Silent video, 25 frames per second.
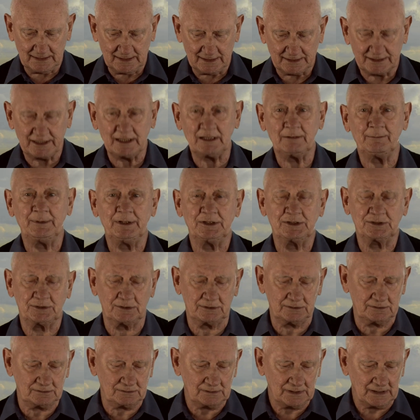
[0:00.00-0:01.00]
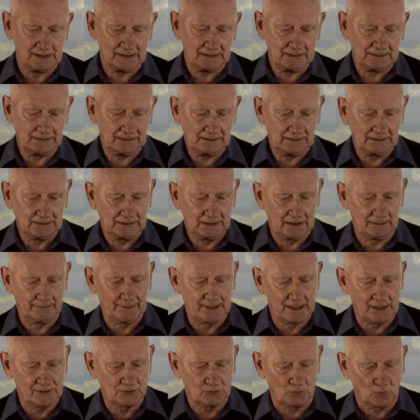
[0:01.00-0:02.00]
Tell me too
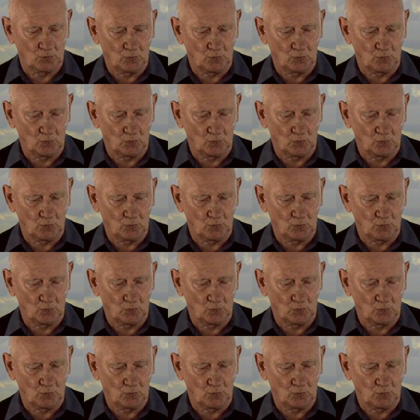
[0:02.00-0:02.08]
about